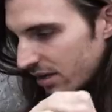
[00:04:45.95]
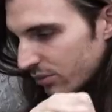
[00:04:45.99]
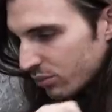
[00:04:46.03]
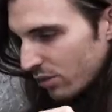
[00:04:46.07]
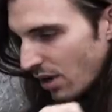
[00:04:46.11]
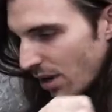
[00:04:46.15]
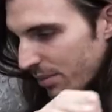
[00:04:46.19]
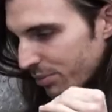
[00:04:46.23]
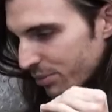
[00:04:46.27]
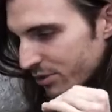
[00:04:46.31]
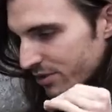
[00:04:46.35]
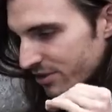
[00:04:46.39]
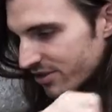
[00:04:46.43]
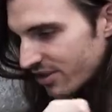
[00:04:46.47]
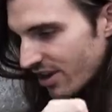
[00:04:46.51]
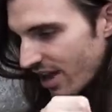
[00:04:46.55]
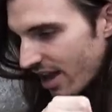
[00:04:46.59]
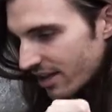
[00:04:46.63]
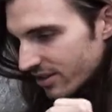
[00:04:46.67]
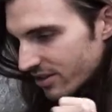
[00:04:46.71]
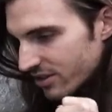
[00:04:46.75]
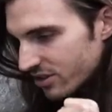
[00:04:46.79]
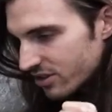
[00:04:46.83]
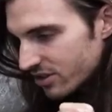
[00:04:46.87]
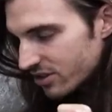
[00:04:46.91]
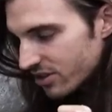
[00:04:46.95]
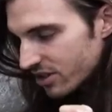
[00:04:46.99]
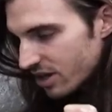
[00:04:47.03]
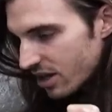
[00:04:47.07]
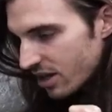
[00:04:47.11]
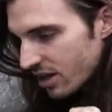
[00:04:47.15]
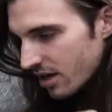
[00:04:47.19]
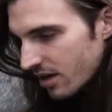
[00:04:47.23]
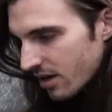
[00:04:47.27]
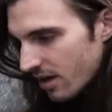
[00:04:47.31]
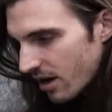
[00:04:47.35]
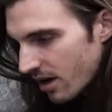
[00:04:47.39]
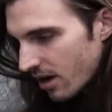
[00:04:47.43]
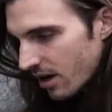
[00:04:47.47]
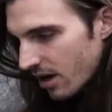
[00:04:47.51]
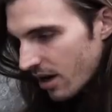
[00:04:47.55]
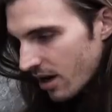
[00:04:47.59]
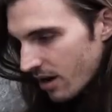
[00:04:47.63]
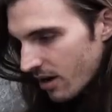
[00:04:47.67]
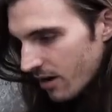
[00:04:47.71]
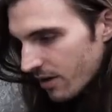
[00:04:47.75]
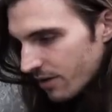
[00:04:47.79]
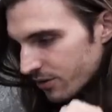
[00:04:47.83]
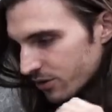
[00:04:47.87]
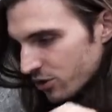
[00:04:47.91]
It represents
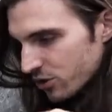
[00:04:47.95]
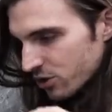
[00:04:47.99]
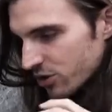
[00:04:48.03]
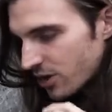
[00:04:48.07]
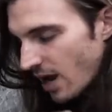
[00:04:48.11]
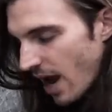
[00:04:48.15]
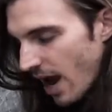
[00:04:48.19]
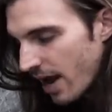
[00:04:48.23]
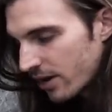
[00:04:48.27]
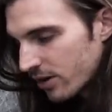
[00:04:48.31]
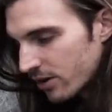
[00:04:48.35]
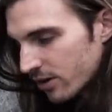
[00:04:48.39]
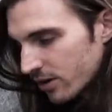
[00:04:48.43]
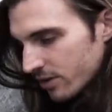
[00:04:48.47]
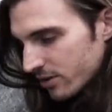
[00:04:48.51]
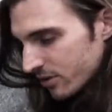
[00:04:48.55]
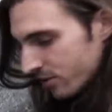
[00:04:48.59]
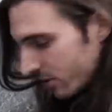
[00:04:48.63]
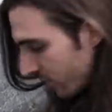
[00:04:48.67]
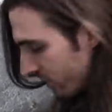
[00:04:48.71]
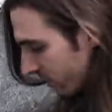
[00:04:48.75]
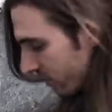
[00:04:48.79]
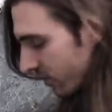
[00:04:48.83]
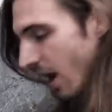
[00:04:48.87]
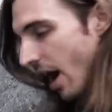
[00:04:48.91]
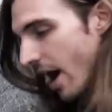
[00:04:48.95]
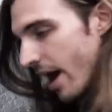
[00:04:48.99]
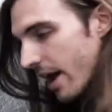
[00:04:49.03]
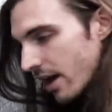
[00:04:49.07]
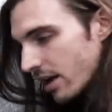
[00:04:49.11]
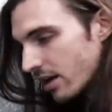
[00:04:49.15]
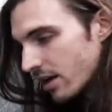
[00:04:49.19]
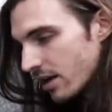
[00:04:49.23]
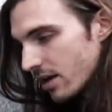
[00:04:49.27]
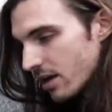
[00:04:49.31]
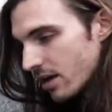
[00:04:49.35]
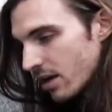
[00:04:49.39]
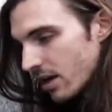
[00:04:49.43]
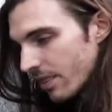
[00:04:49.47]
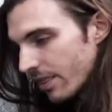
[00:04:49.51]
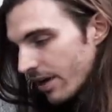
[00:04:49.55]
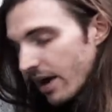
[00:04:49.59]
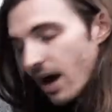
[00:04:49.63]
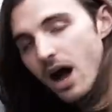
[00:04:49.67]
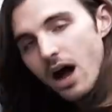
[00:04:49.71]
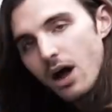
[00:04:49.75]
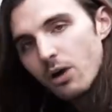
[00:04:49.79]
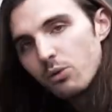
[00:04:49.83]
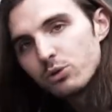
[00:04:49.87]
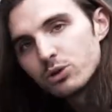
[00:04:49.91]
uh, shattered society
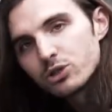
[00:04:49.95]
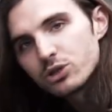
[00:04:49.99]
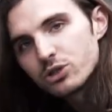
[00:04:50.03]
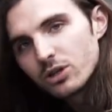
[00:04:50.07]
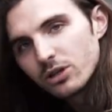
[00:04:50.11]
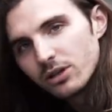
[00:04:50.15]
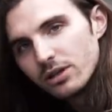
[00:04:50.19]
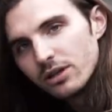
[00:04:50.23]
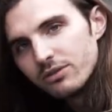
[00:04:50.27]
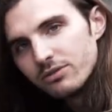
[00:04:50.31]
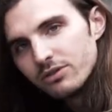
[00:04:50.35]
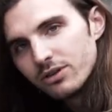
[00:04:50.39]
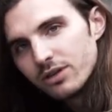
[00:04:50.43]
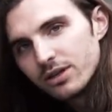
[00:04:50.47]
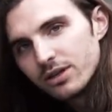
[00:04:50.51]
that I wish to live